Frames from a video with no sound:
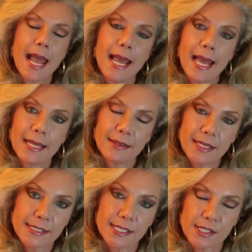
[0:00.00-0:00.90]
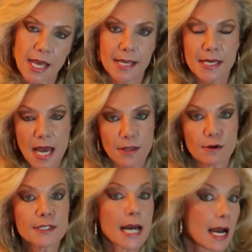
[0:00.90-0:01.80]
And this is
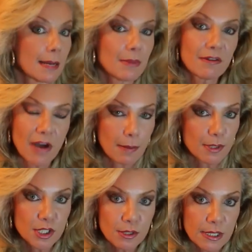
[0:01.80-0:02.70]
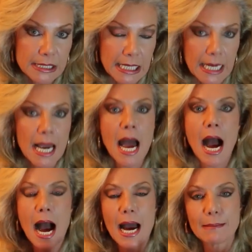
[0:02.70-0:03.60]
another time of opportunity.
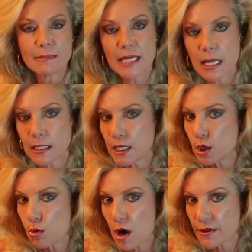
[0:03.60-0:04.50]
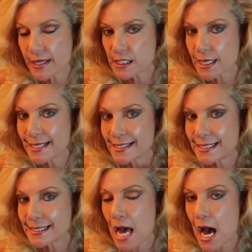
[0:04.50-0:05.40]
I'm telling you all this because
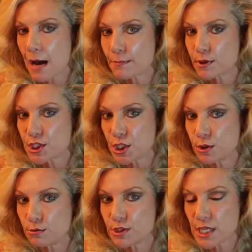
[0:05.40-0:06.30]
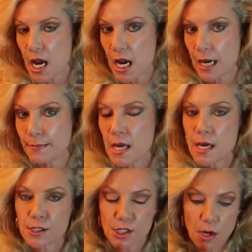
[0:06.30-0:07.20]
it's opportune time.
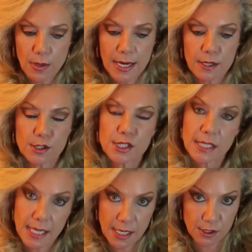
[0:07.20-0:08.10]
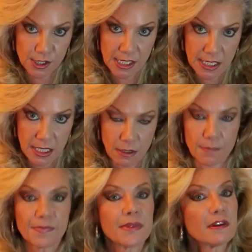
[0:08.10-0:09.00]
So here's the
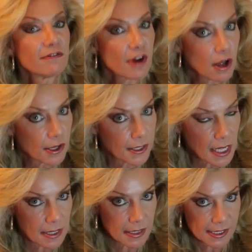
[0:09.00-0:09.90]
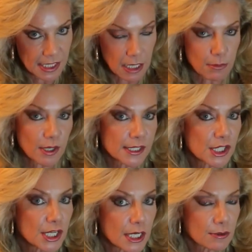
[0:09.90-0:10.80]
deal. The fall, the stock market's
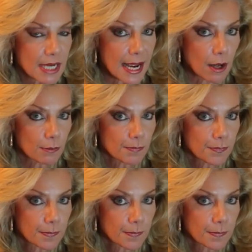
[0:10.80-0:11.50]
going to go down